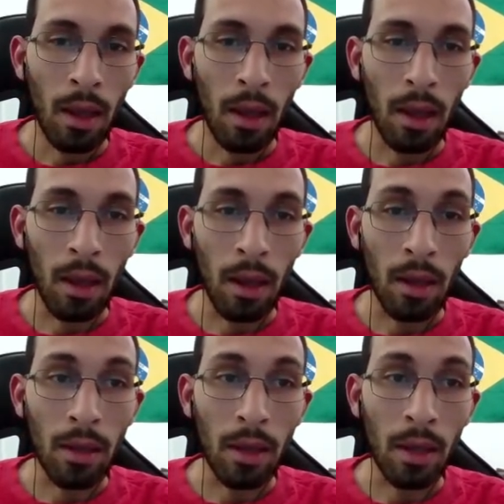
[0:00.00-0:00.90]

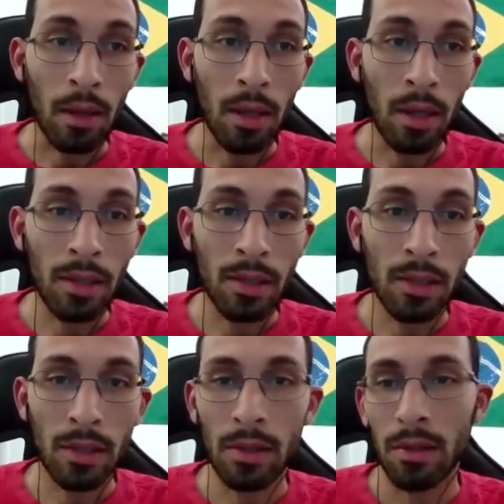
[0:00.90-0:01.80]
And in
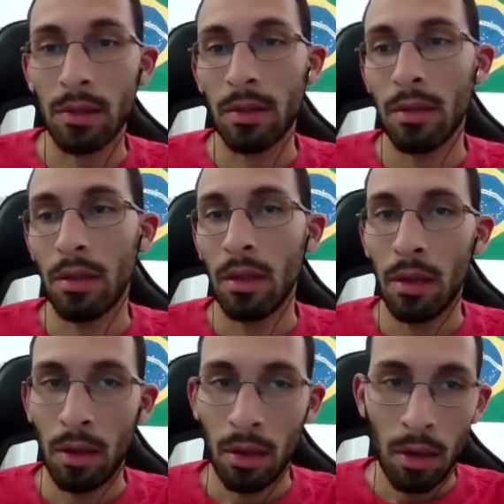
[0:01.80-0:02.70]
this
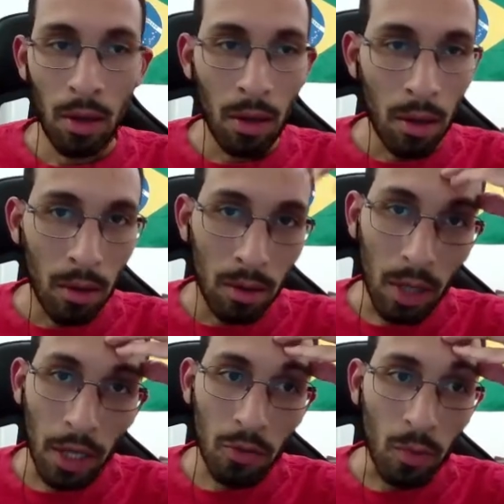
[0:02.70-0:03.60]

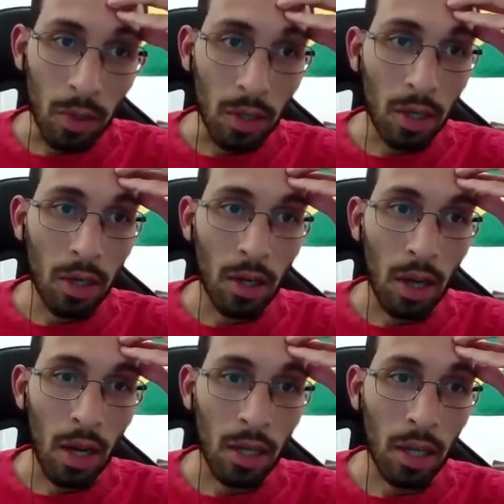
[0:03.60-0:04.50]
network,
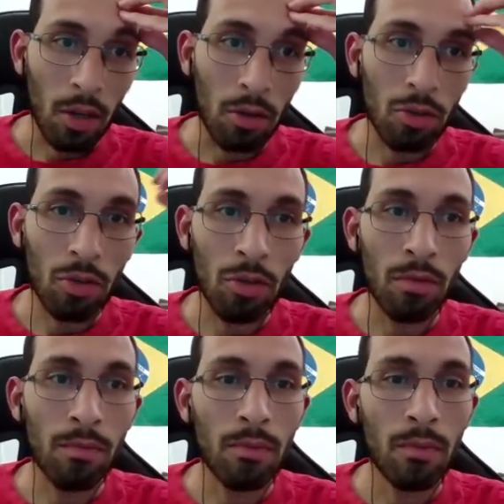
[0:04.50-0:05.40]
I can also
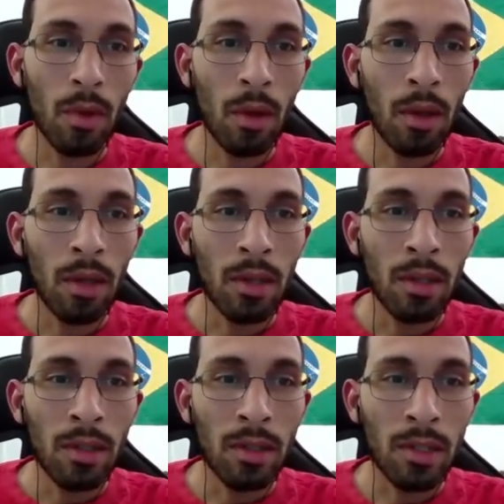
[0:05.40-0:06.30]

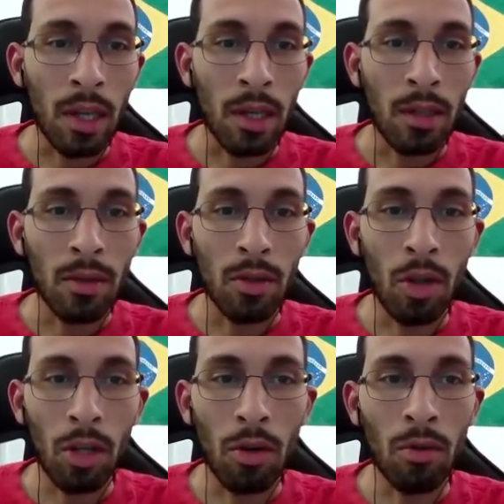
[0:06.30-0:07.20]
send
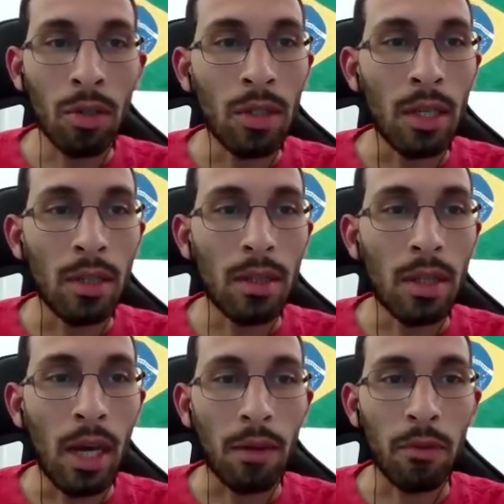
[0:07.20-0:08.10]
not only the
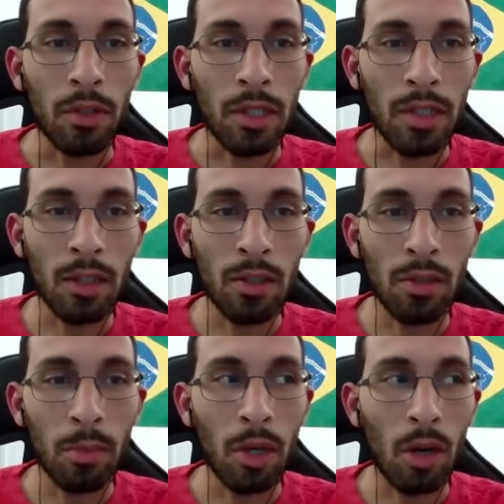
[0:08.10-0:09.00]
data from the sensor,
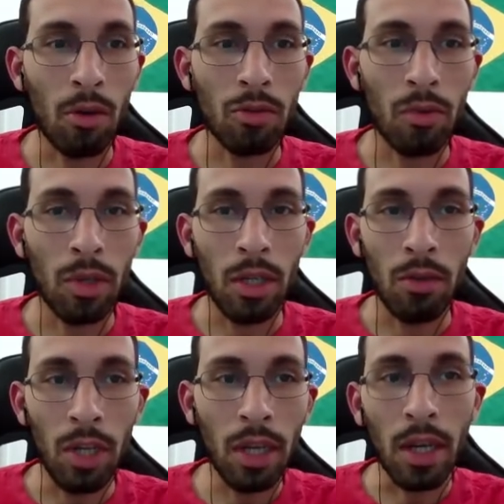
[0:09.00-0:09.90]
but also a
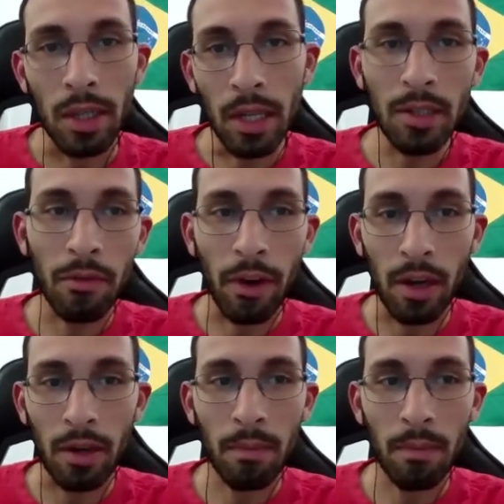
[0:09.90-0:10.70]
unique identifier